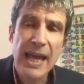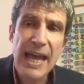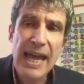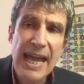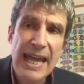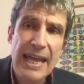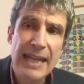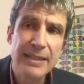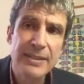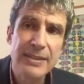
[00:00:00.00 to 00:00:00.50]

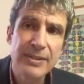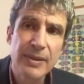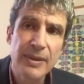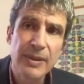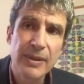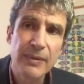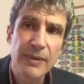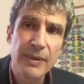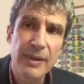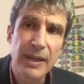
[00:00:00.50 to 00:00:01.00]
And
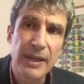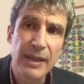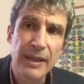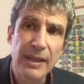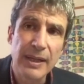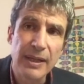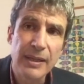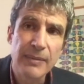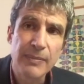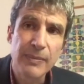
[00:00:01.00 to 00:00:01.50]
uh,
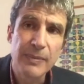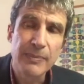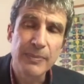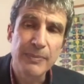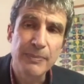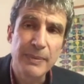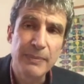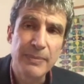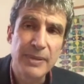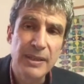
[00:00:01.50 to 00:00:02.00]

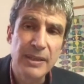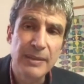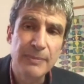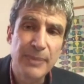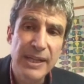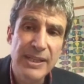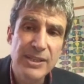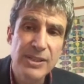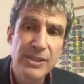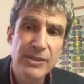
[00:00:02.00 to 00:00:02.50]
uh,
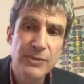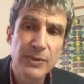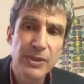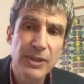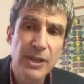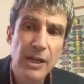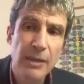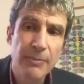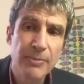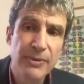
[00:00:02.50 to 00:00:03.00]
patients with
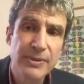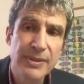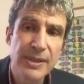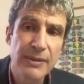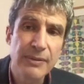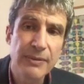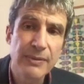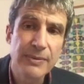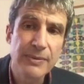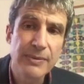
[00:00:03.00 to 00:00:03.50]
carpal
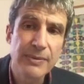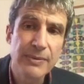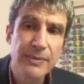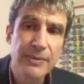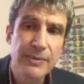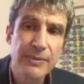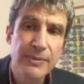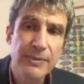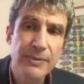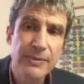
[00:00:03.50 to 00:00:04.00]
tunnel
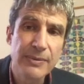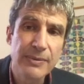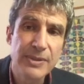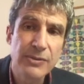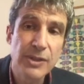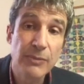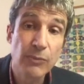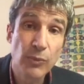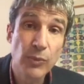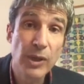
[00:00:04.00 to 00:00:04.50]

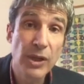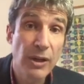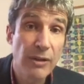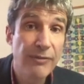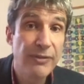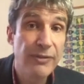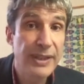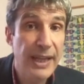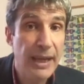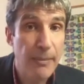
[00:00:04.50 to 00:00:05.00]
syndrome will
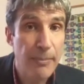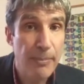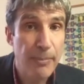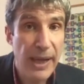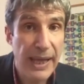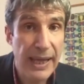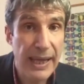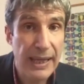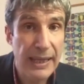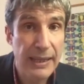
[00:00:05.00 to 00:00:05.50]
often get
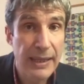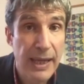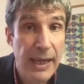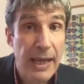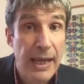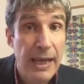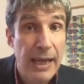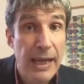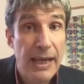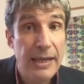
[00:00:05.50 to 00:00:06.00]
pain,
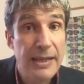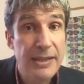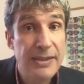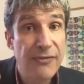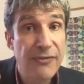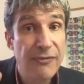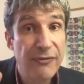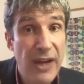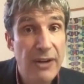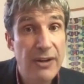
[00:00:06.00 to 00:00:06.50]
and it's
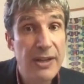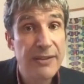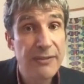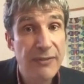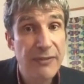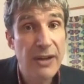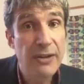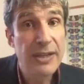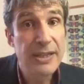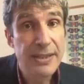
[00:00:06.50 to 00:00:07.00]
very,
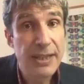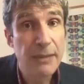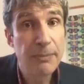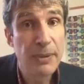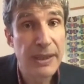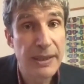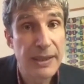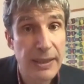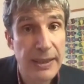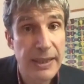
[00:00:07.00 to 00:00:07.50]
very
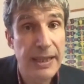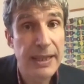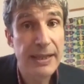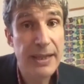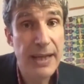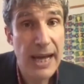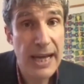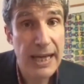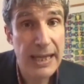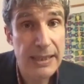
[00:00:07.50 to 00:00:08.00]
typically at
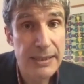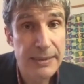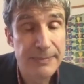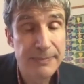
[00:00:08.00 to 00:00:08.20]
night.